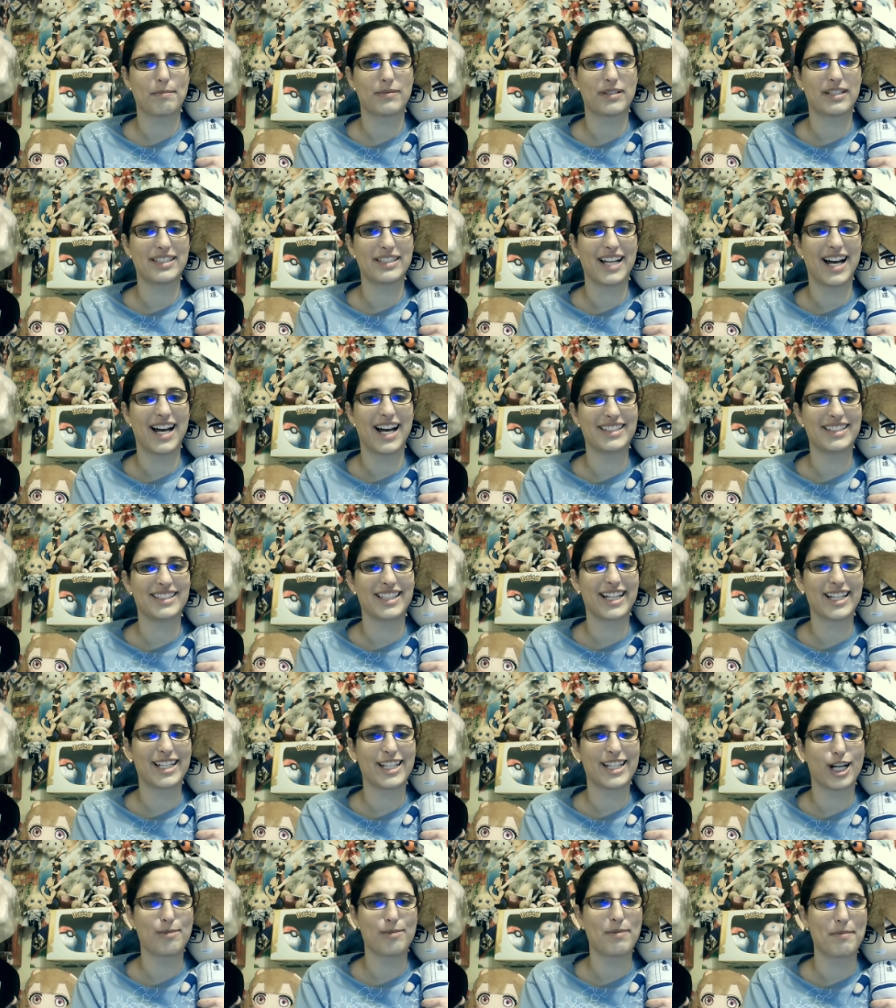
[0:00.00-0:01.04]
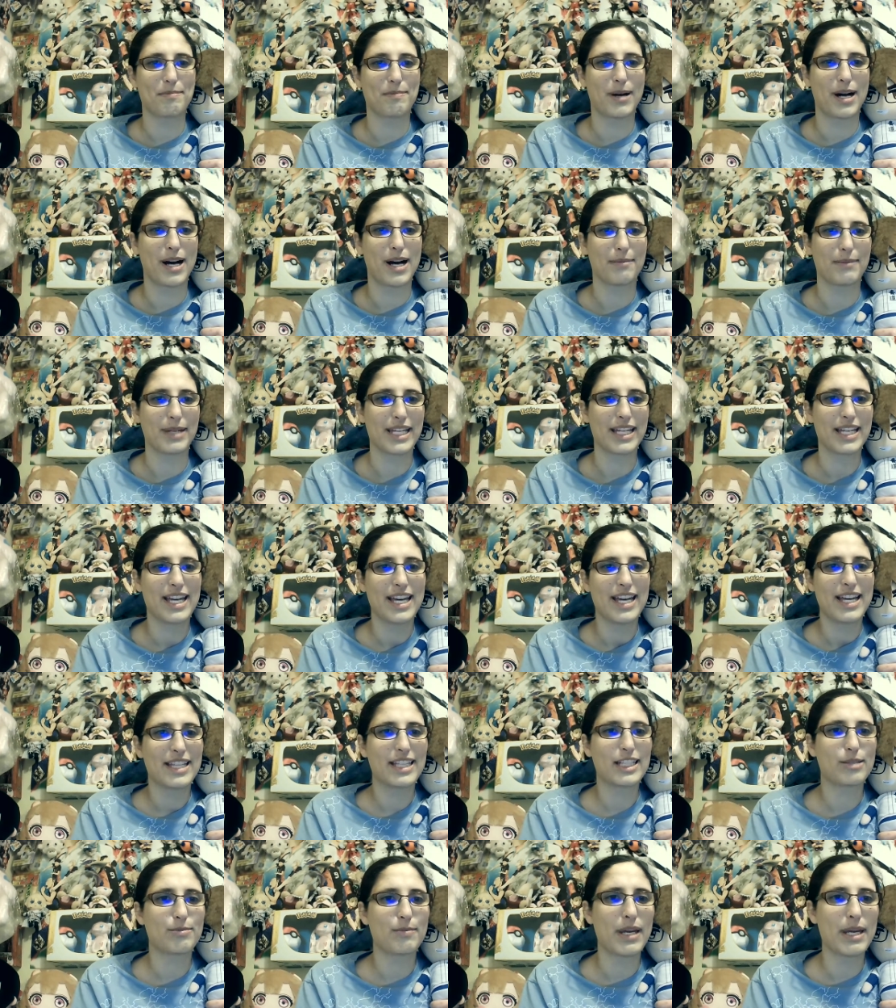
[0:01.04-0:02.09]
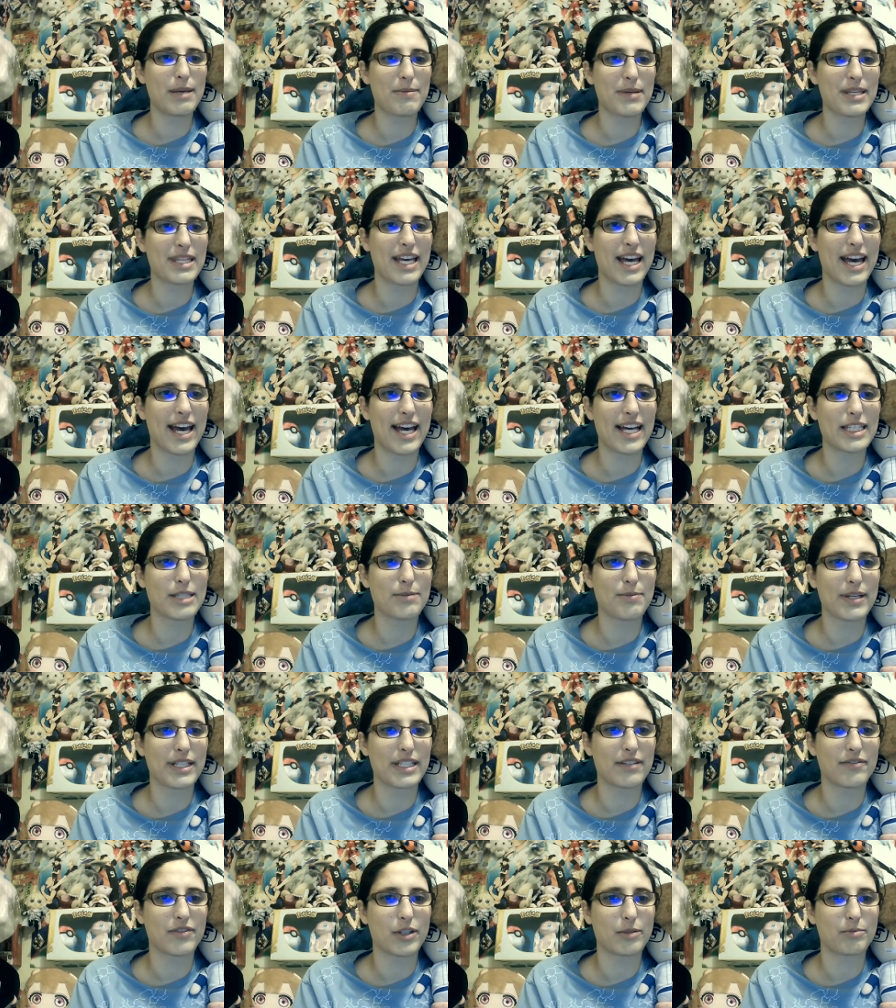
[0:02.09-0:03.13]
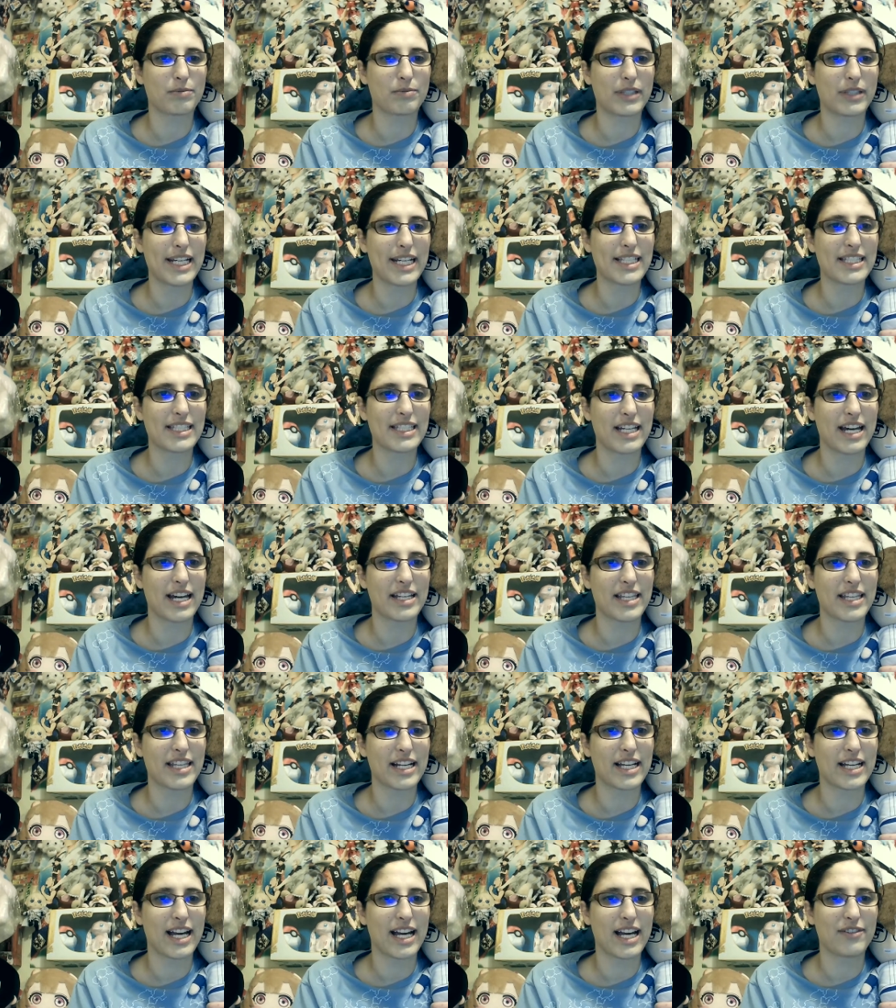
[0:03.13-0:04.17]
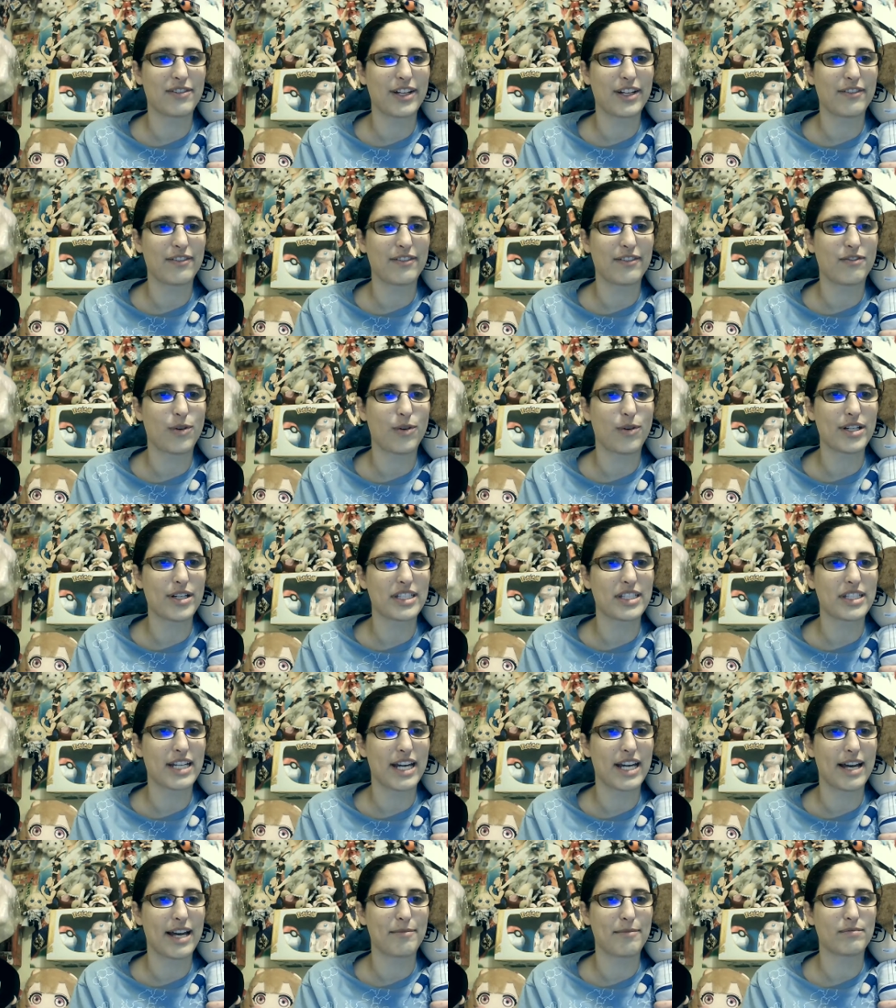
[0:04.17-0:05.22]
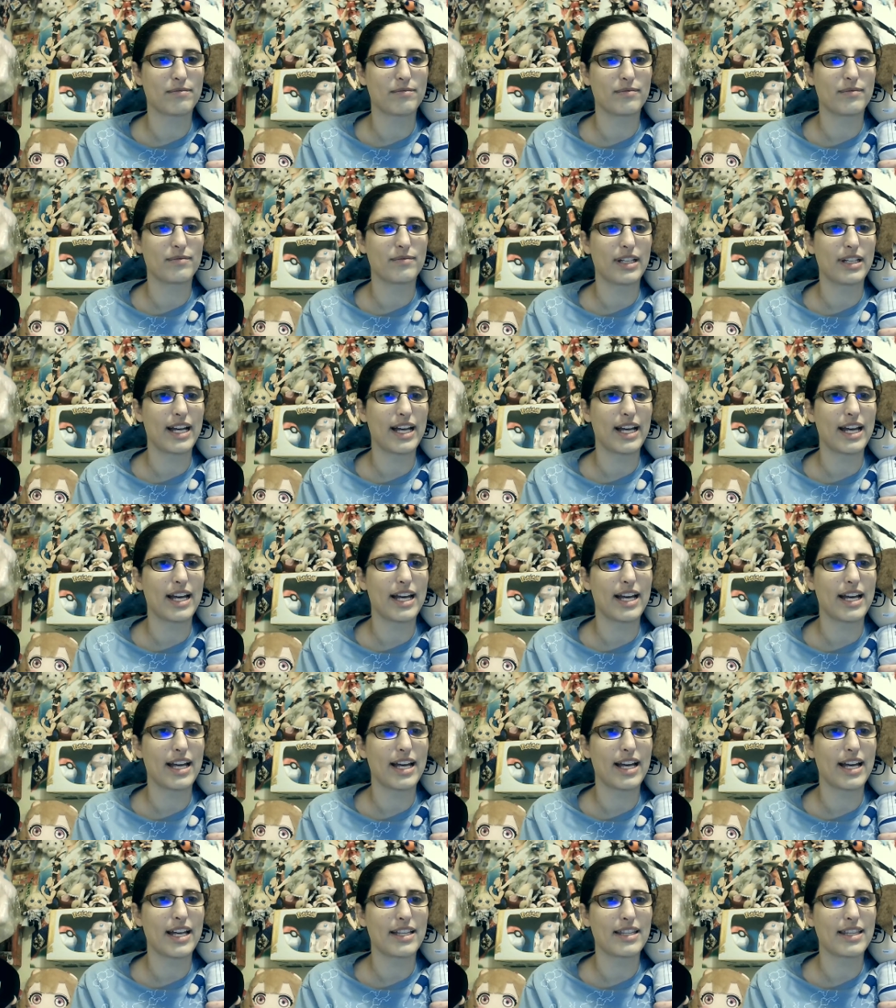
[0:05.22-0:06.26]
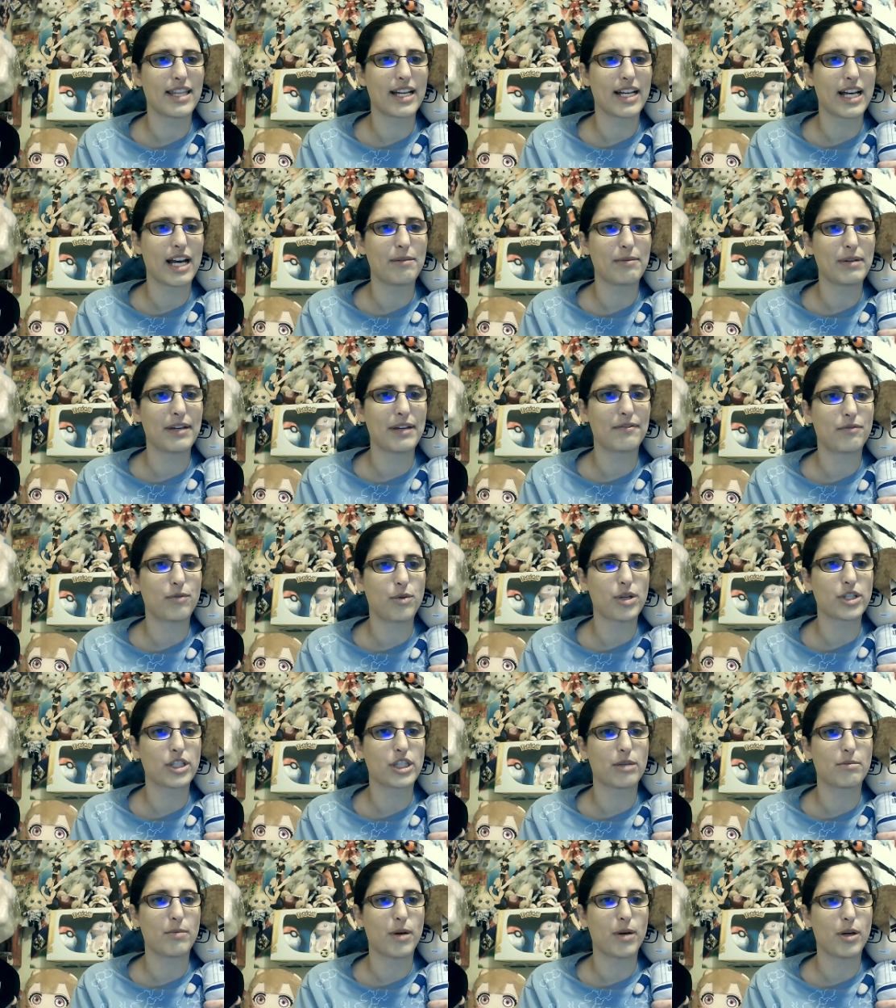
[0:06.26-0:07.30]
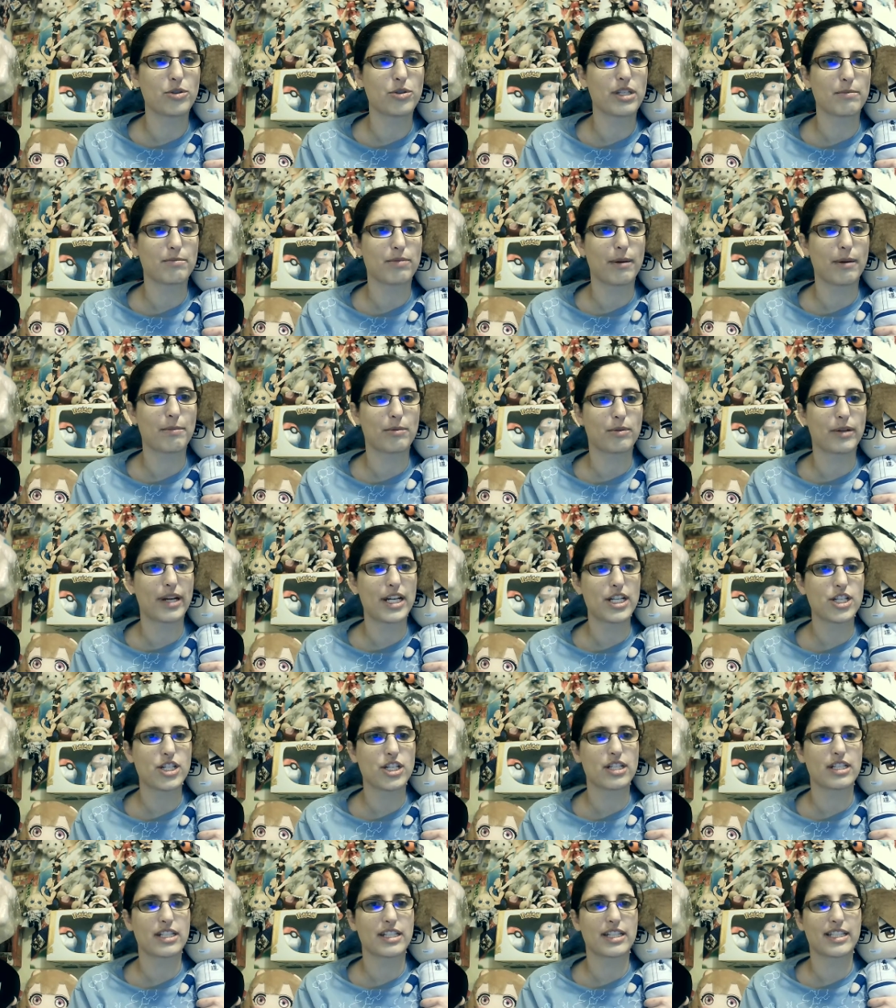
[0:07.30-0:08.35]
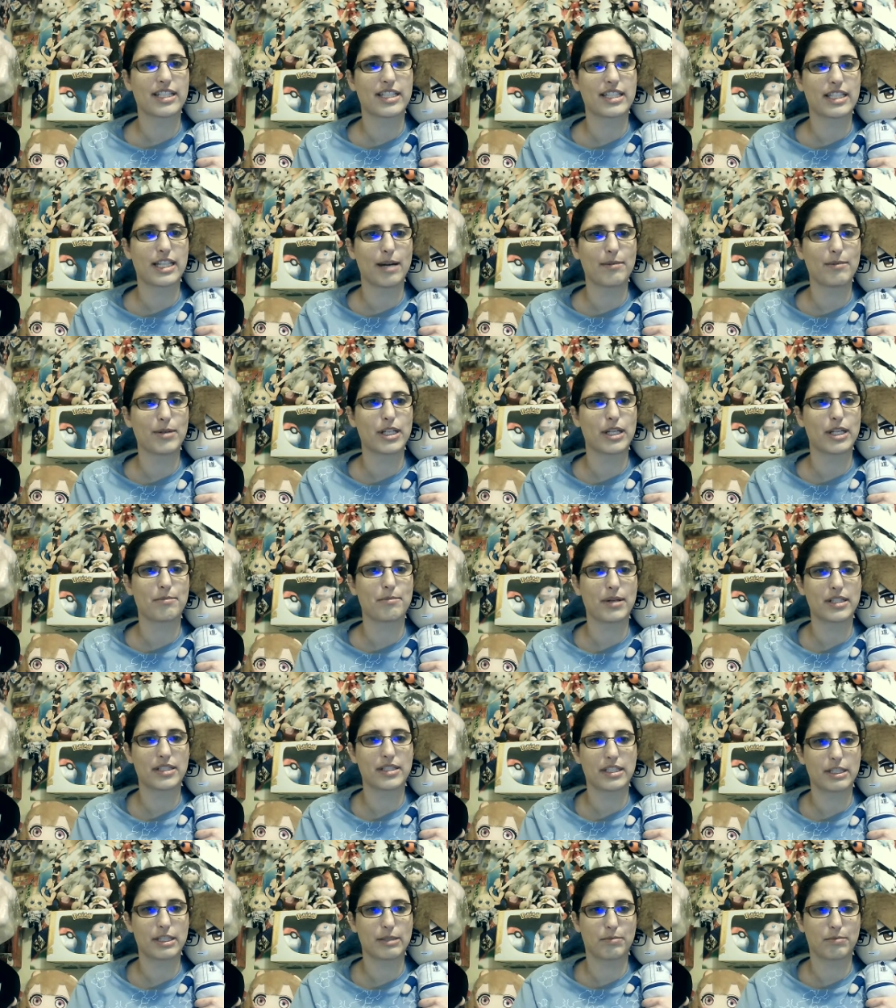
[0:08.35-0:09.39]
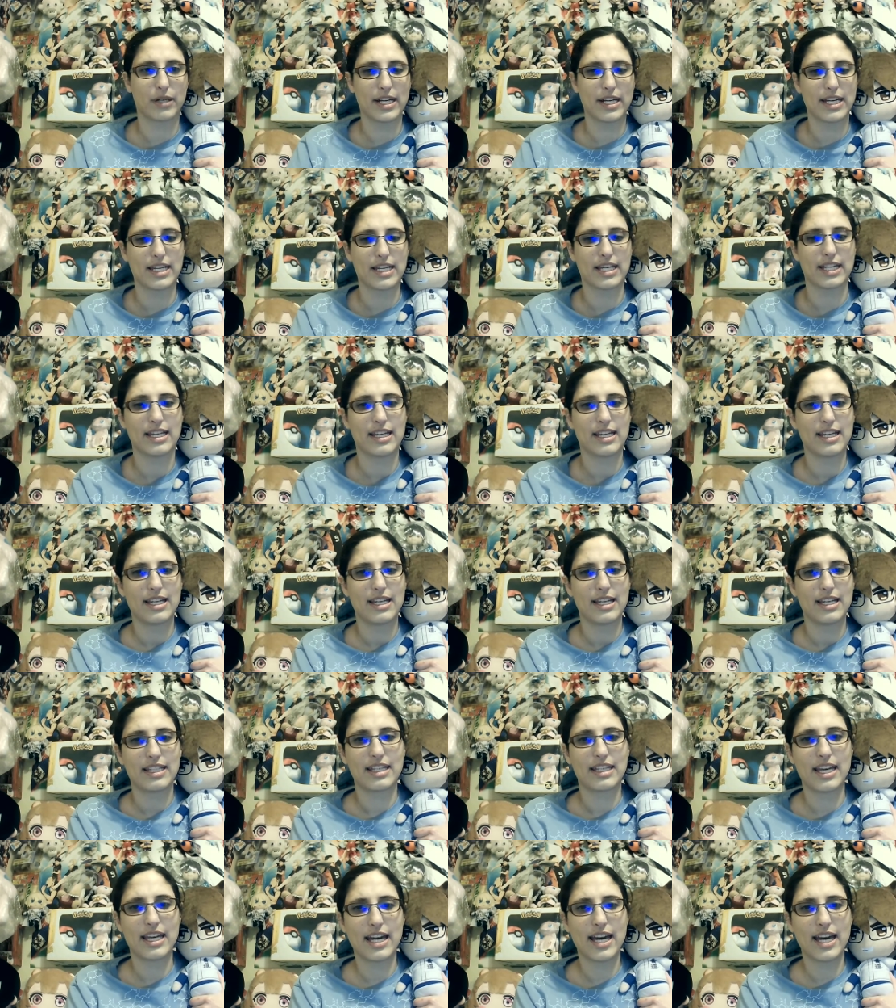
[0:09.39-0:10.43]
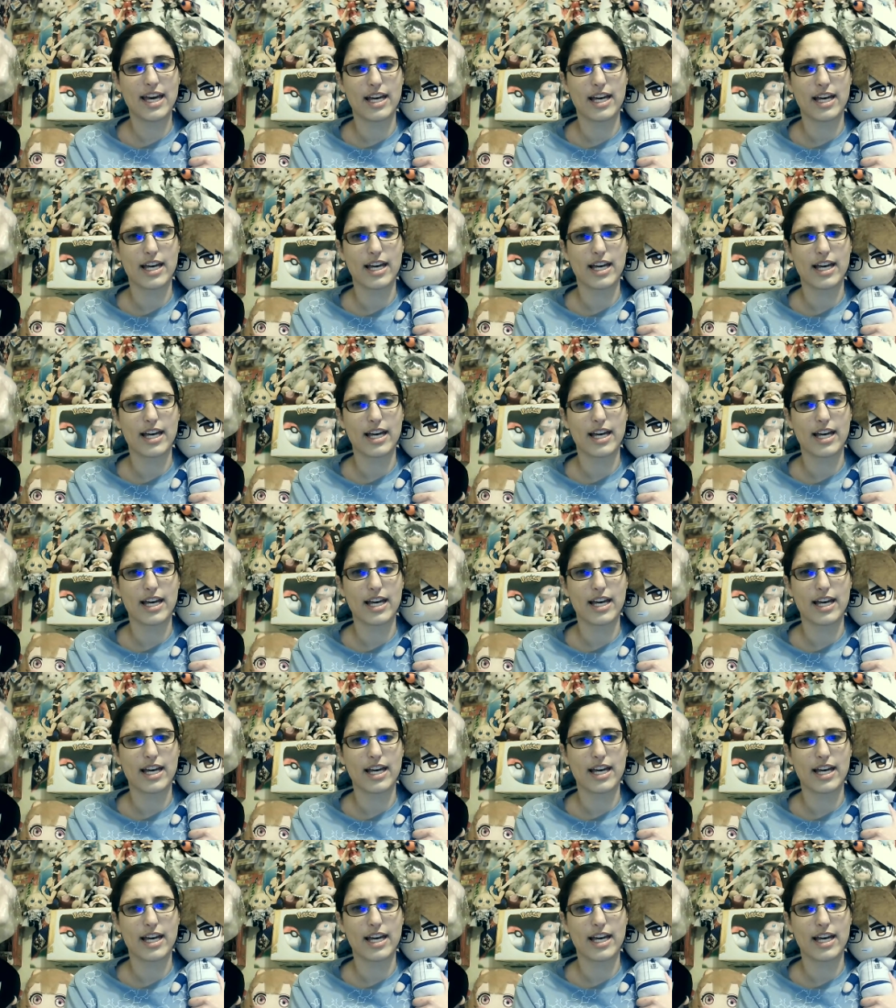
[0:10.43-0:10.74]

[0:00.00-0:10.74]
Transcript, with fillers: not unlike carpet bombing. This may be the aspect of their playstyle that got reinforced, um, uh, that got reinforced the most in preparation to the summer compared to spring. Yeah,